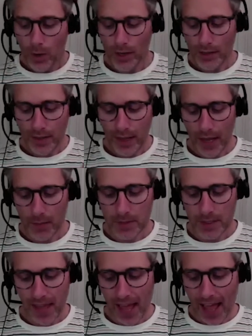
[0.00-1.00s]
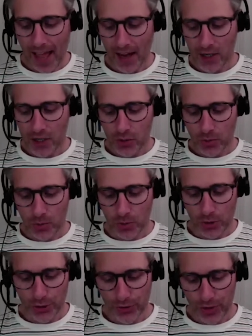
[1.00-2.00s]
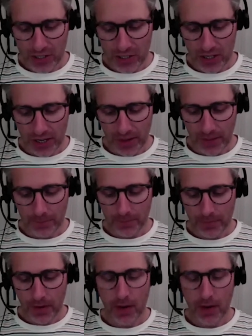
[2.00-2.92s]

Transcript: when it came to the actual stretching,